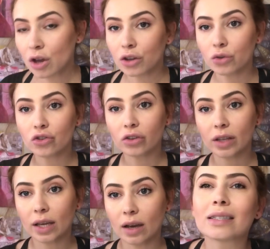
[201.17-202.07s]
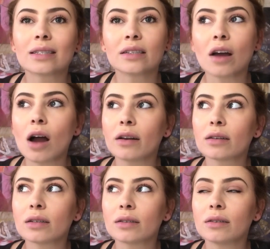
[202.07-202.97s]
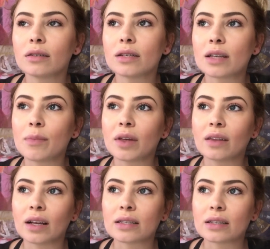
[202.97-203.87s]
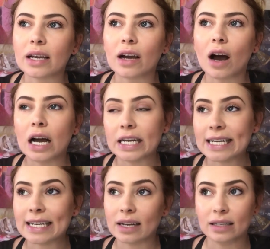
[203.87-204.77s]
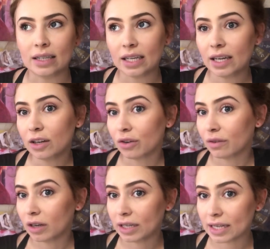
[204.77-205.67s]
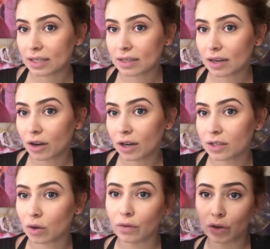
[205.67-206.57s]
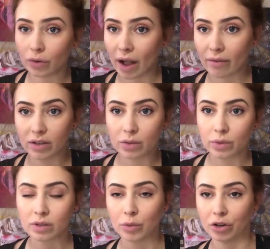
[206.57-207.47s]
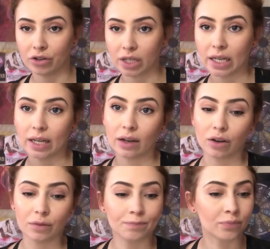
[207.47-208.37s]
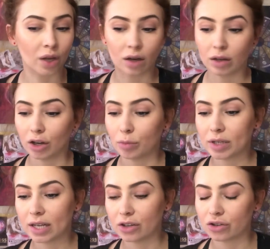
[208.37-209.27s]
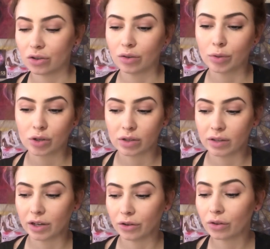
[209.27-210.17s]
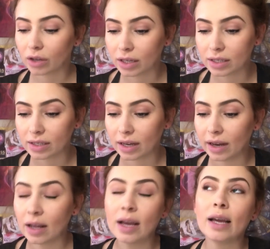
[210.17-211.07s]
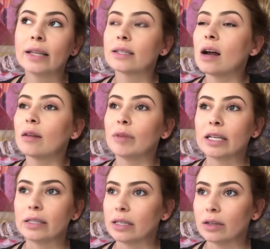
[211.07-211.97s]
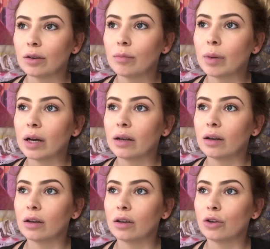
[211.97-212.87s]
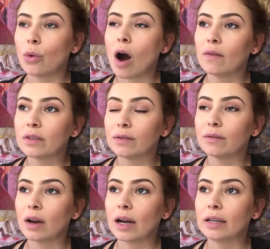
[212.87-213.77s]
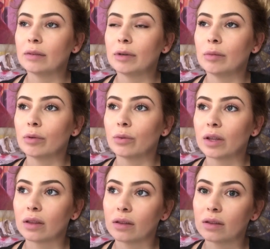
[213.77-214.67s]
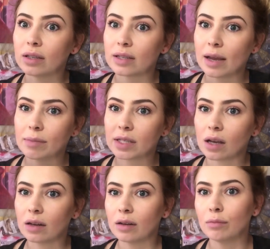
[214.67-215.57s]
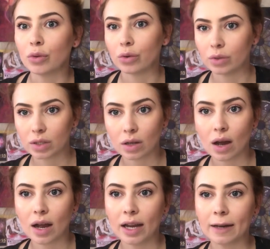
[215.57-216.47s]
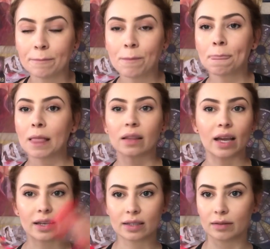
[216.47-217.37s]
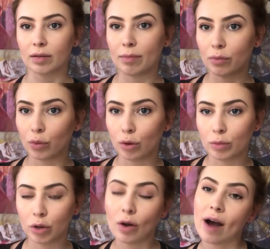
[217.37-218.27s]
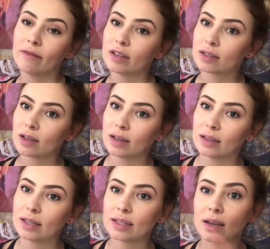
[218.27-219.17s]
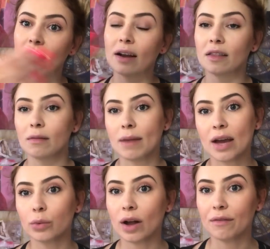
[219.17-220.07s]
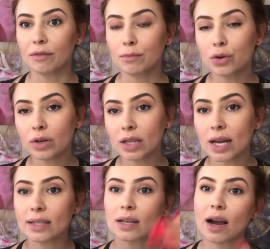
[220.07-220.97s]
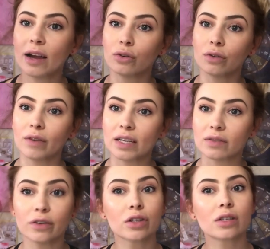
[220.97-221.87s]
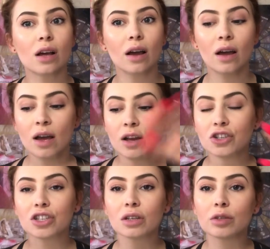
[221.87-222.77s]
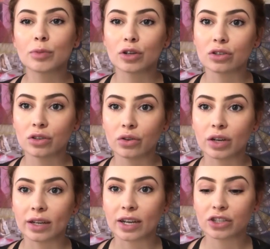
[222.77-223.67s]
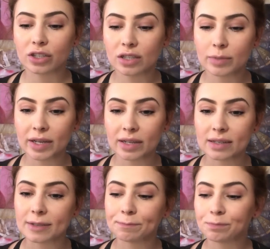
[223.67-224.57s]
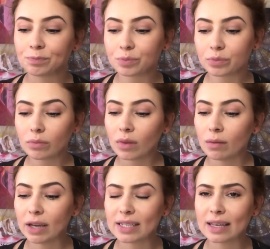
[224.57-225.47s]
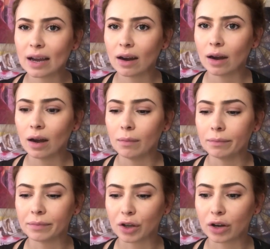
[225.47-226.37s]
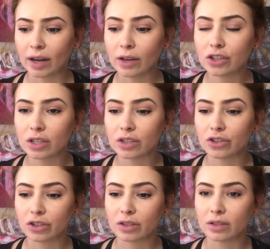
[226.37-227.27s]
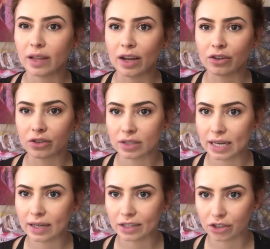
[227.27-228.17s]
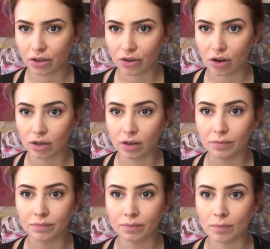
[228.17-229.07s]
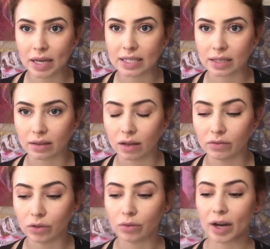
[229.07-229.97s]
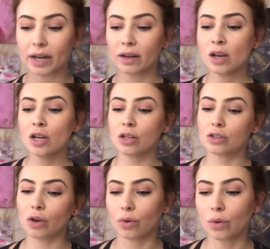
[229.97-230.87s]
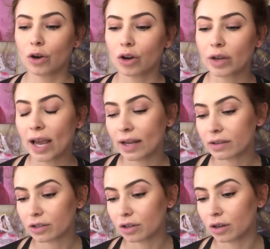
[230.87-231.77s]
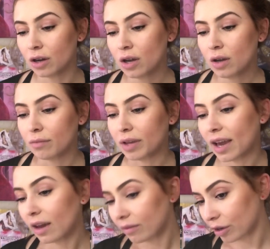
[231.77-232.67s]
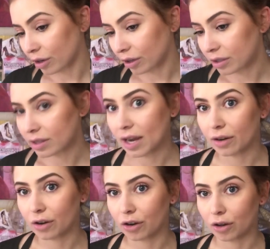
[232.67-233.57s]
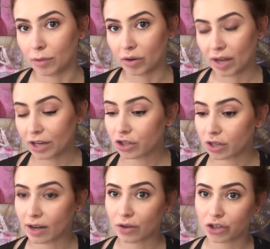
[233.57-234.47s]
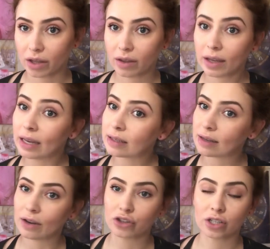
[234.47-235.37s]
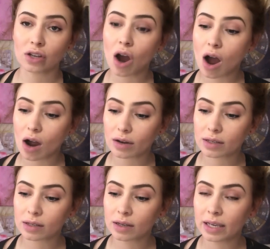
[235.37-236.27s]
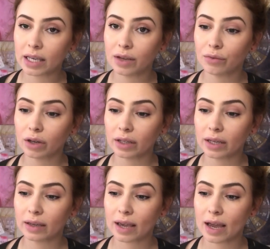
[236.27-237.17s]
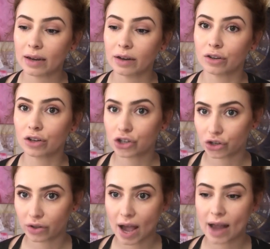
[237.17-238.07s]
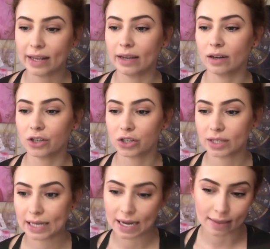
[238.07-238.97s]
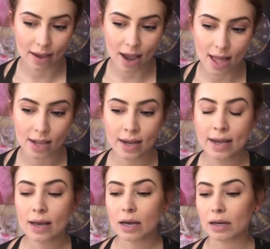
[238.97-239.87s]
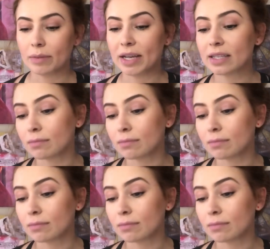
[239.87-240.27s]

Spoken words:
Usually it's not something that's like a need or very necessary. So if you don't have this with someone you're dating, or potential person that you're looking to date, it's not a big deal. But you often find people with the same sun and moon sign, like the woman will have the sun in this sign and the man will have the moon in that sign, or vice versa. Just those personal connections, because their connection is just, they understand each other on a basic level, right? So her Cancer behaviors and her communication and how she thinks and how she talks, he really can nurture that. He can understand that. His